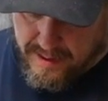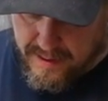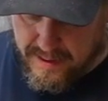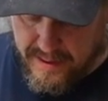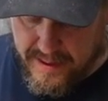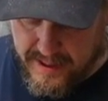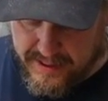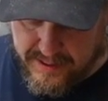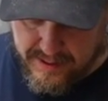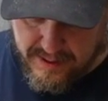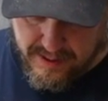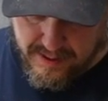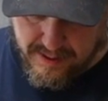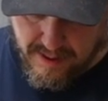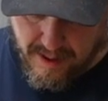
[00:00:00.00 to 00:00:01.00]

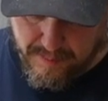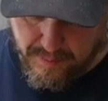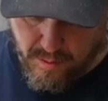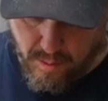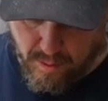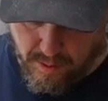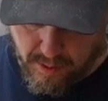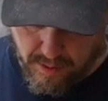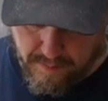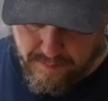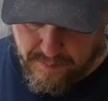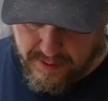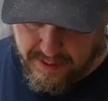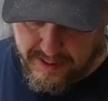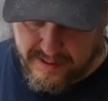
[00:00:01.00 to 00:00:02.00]
This top corner
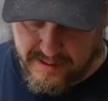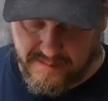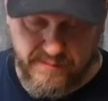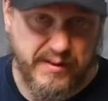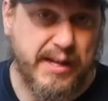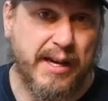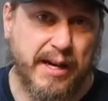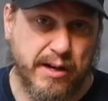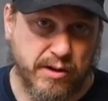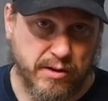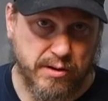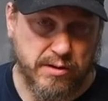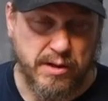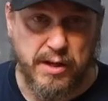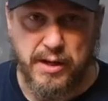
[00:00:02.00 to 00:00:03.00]
is a
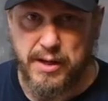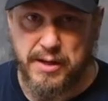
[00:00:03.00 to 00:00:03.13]
vehicle.